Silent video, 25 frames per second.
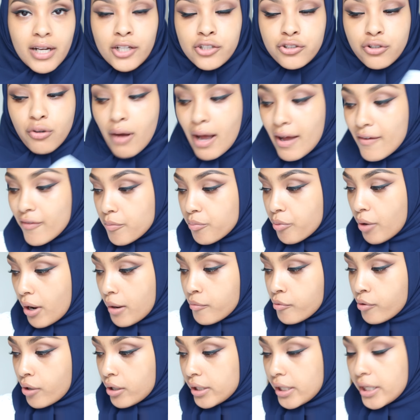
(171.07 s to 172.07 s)
I don't have a
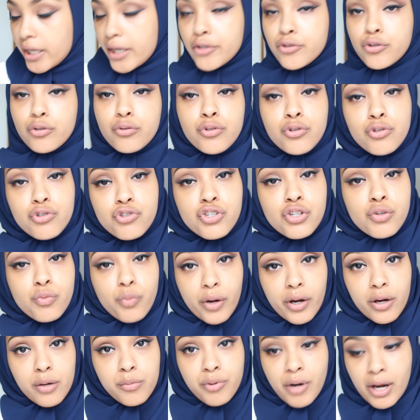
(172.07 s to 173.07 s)
primer on, and I don't usually
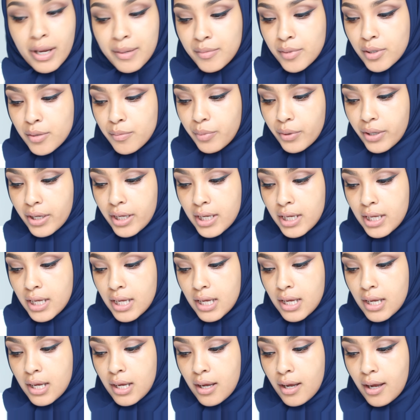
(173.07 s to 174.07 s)
wear a primer, but
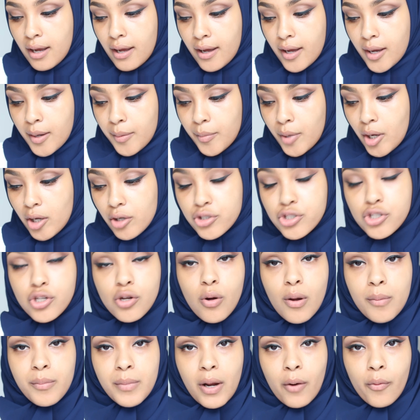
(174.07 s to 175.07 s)

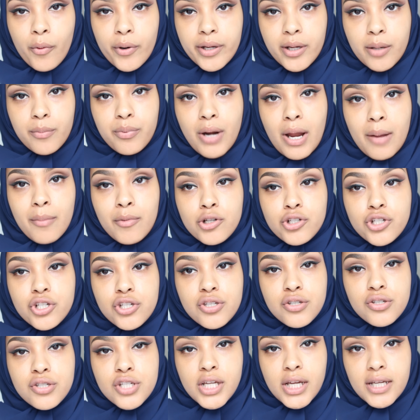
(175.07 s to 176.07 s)
also I'm not wearing a primer,
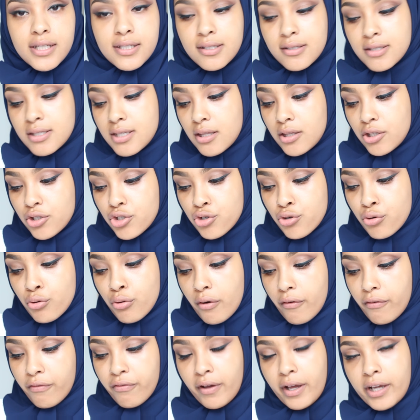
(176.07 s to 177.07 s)
just so you guys can see the true
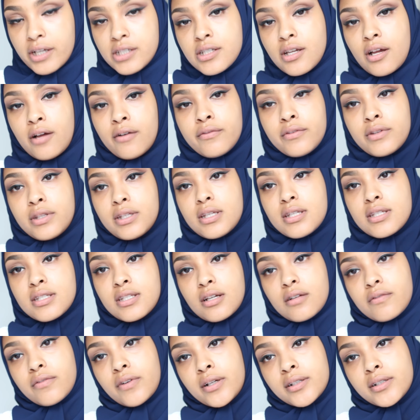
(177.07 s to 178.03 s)
effect of the stick